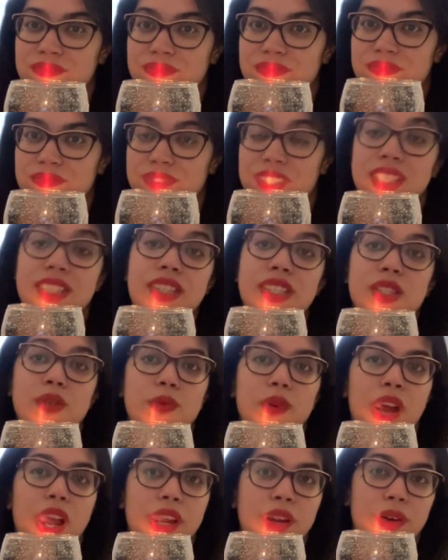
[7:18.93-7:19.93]
This is
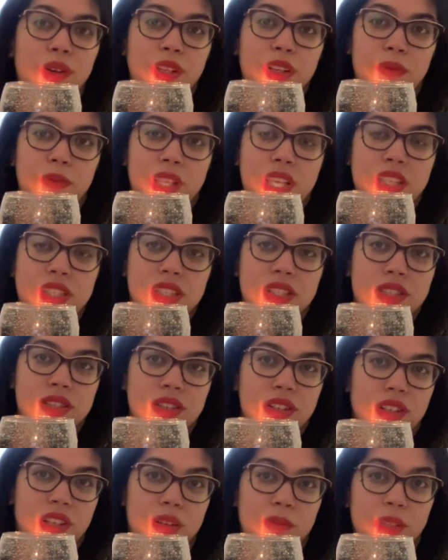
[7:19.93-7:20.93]
why all your
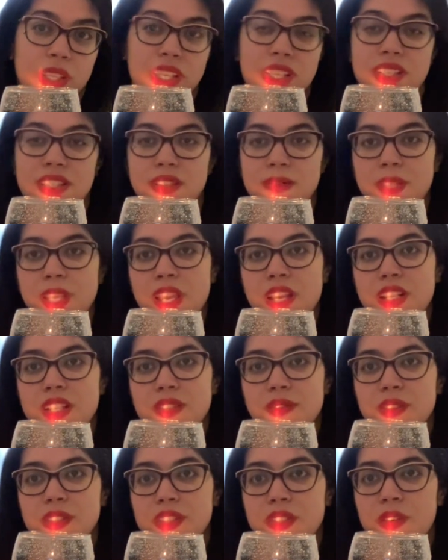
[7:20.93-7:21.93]
blessings are coming in, to be
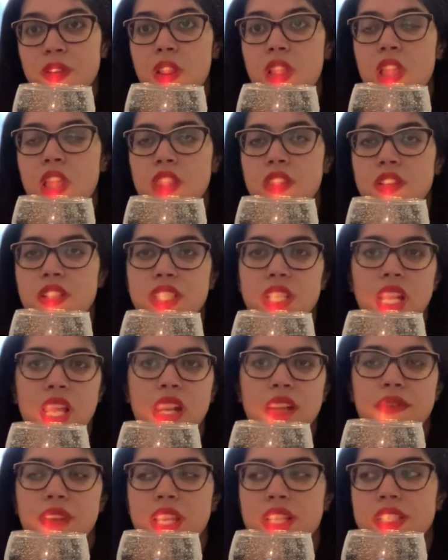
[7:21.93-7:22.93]
honest with you. There's a
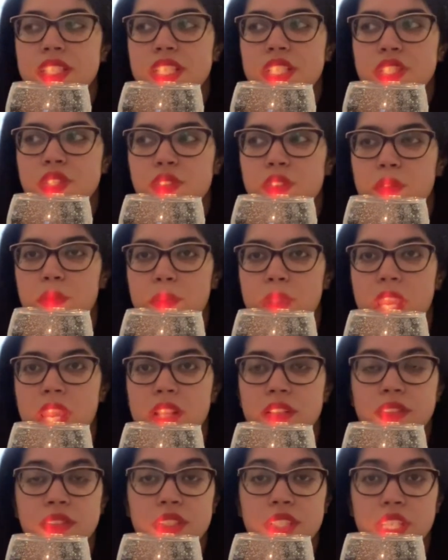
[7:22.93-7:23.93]
lot of ancestral
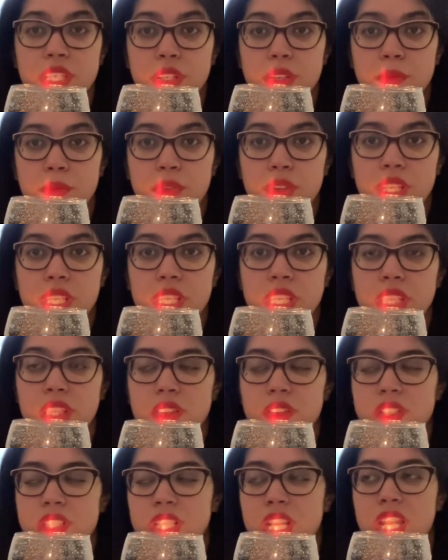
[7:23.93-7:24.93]
patterns that you're
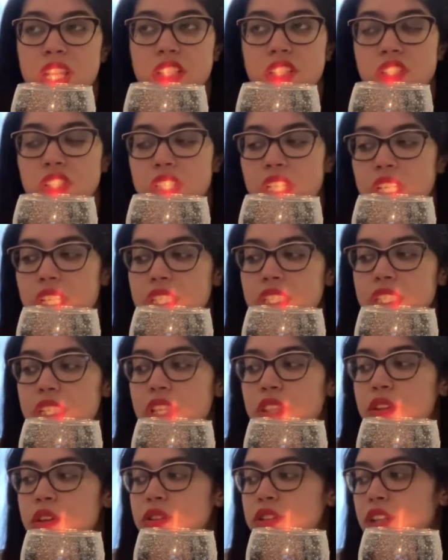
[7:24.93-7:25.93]
breaking. There's a lot of chains
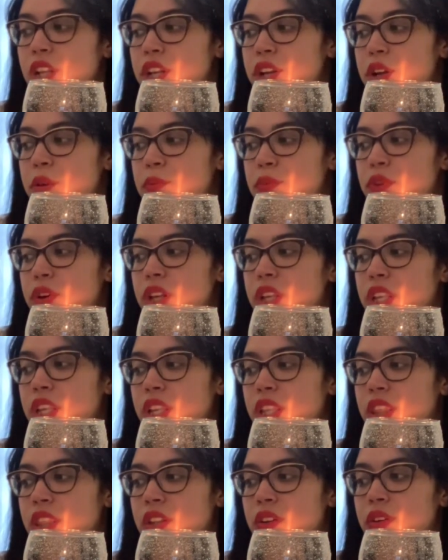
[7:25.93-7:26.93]
that you're breaking.